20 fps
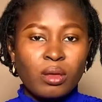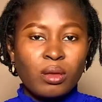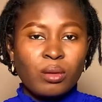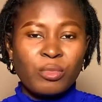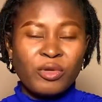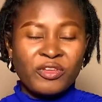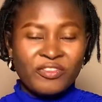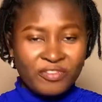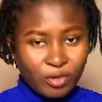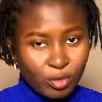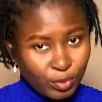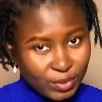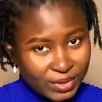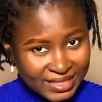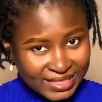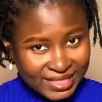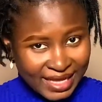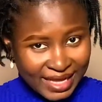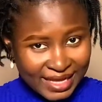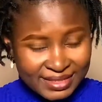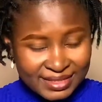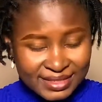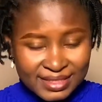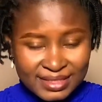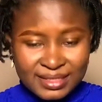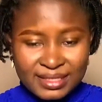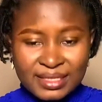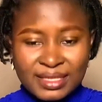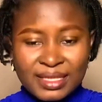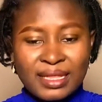Before we start,
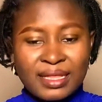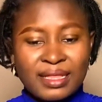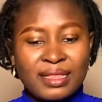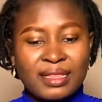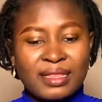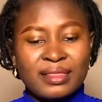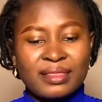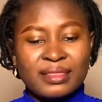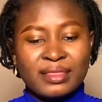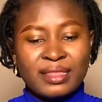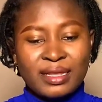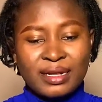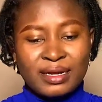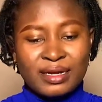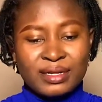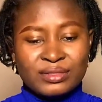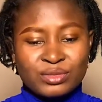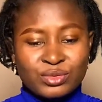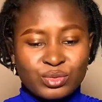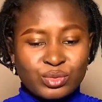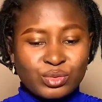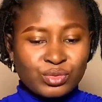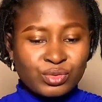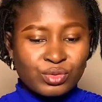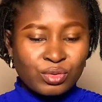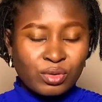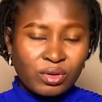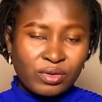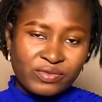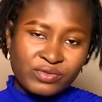there are two
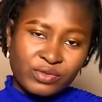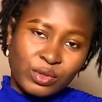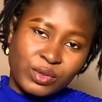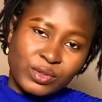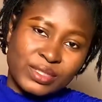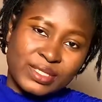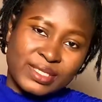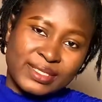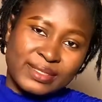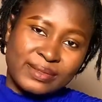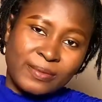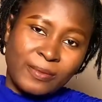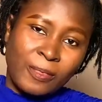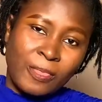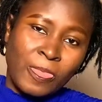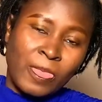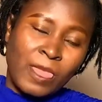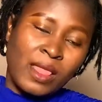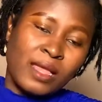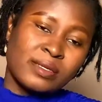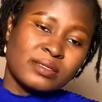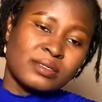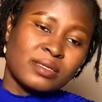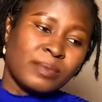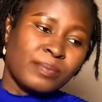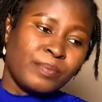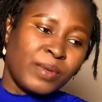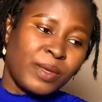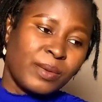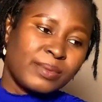schools of thoughts.
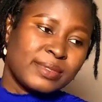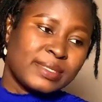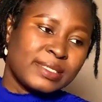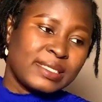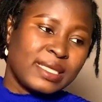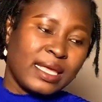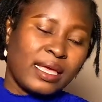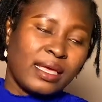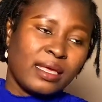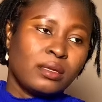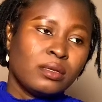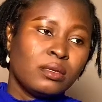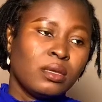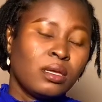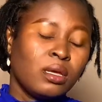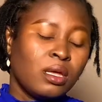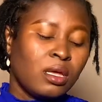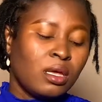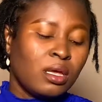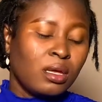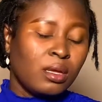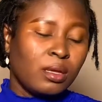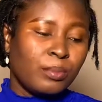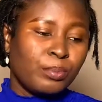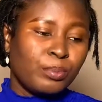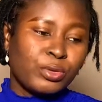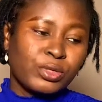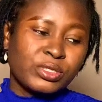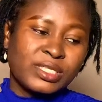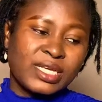Some people say
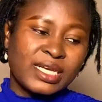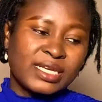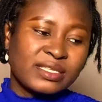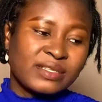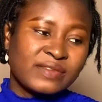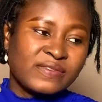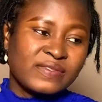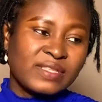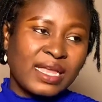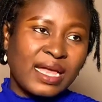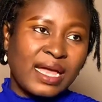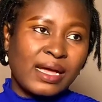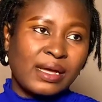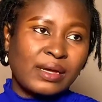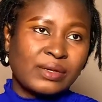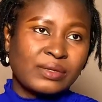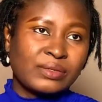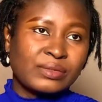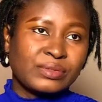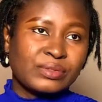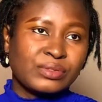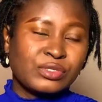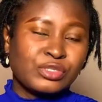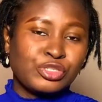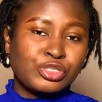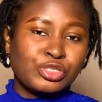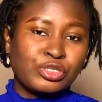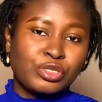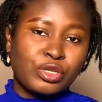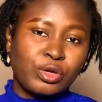protective styles
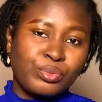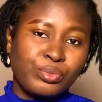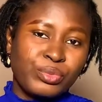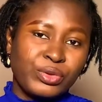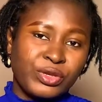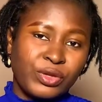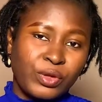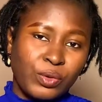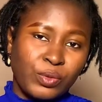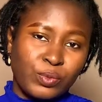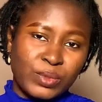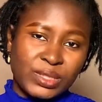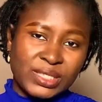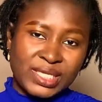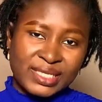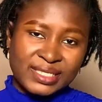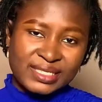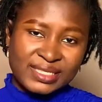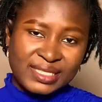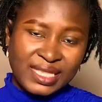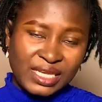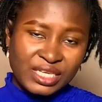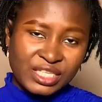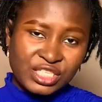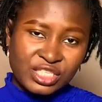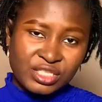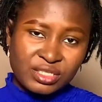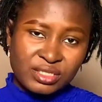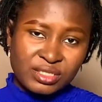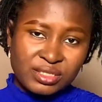should not be done with
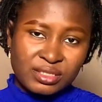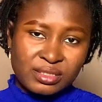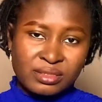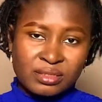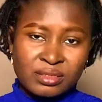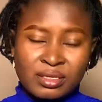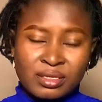extensions.